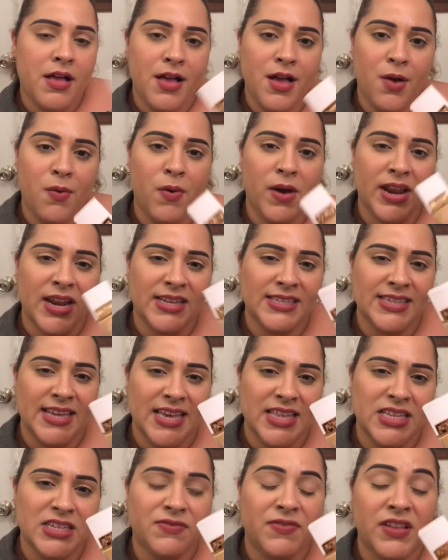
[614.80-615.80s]
what can I say?
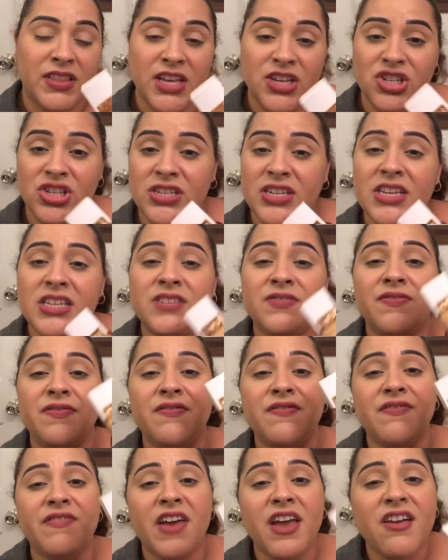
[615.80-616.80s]
This foundation is
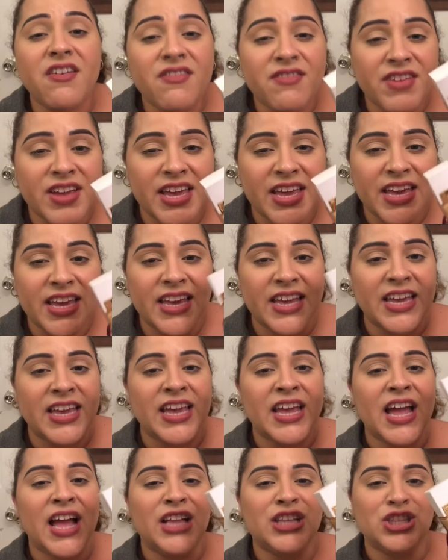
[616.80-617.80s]

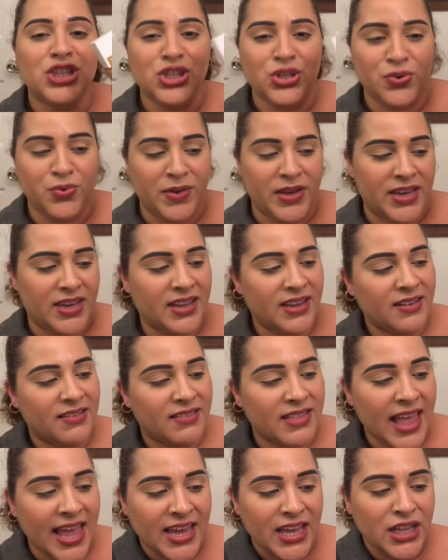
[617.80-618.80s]
very dewy.
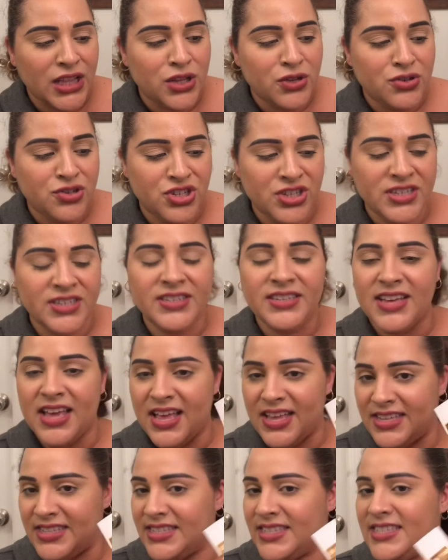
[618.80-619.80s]
Light Illusion,
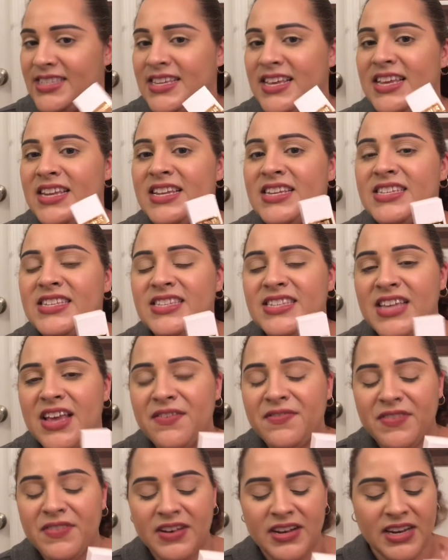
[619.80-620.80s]
yes. It is
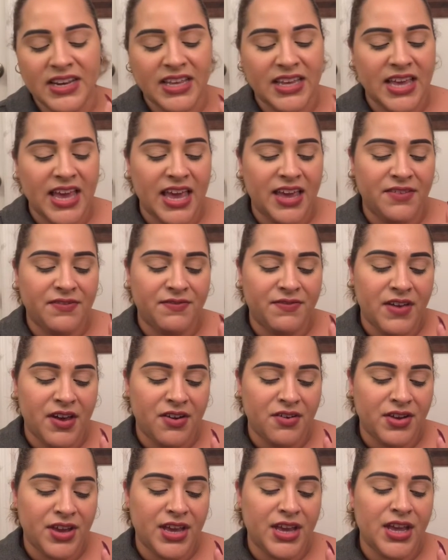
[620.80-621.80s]
definitely a
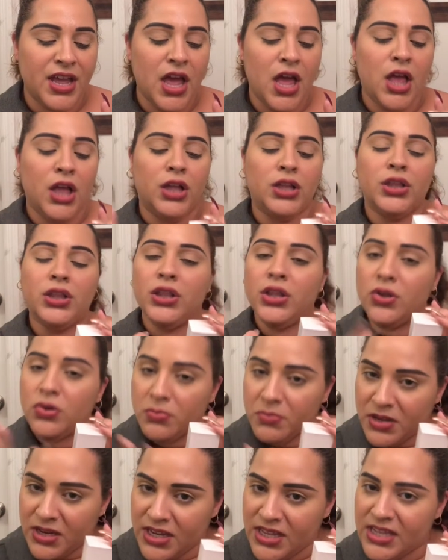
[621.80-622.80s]
very
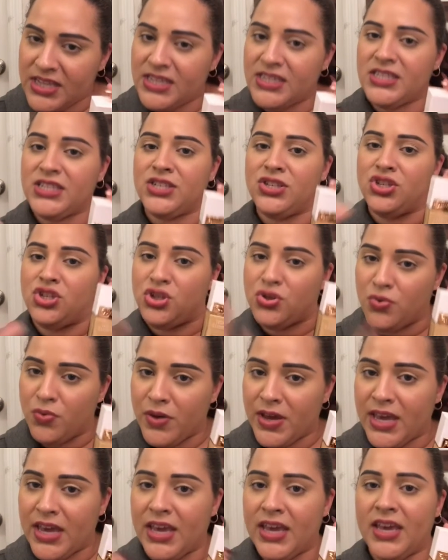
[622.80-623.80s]
luminous,
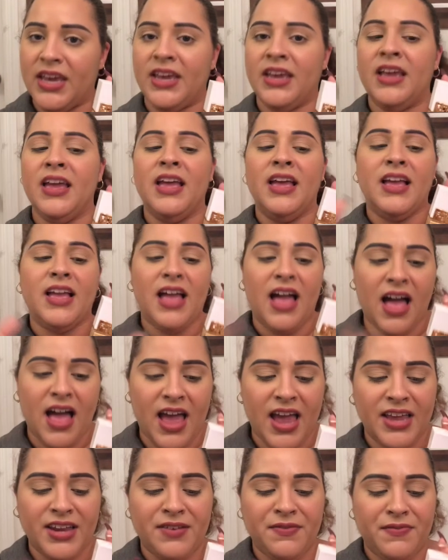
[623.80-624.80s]
dewy
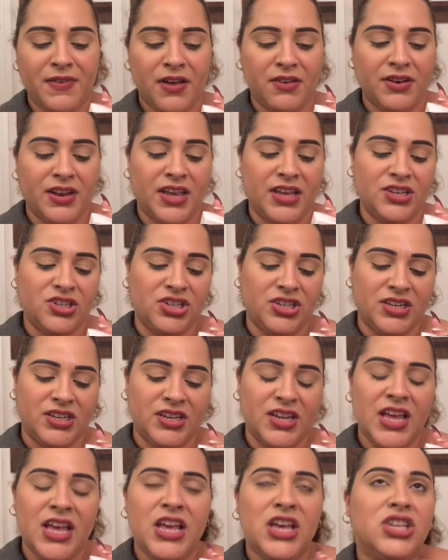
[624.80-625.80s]
kind of foundation.
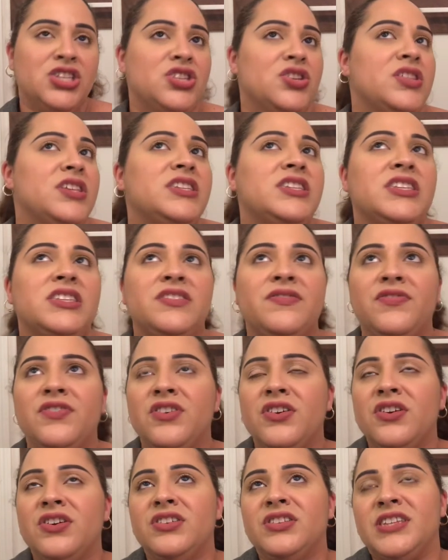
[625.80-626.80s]
So this is
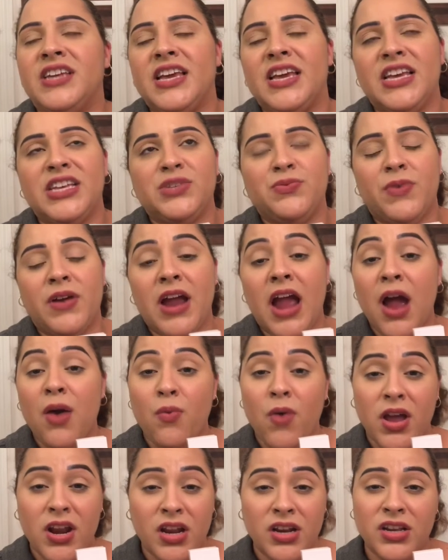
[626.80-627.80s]
for days where I
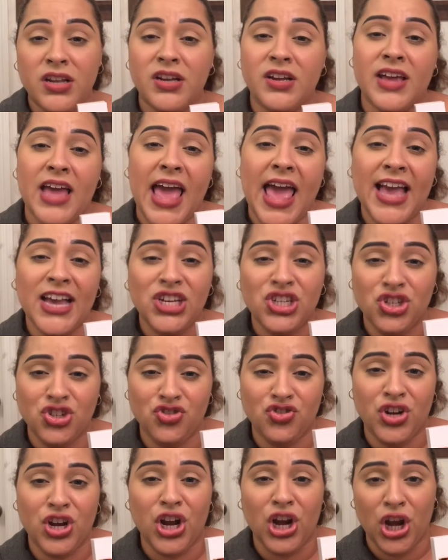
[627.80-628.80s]
want to look
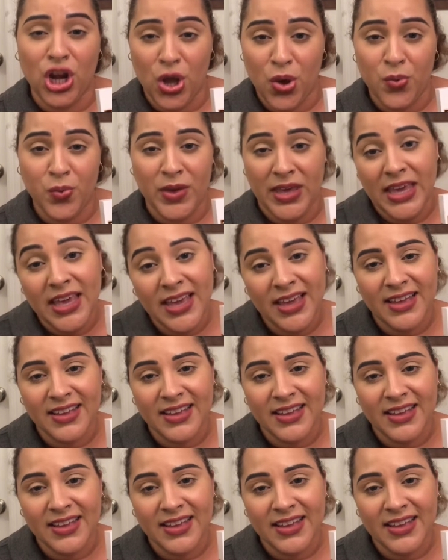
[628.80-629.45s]
extra glowy.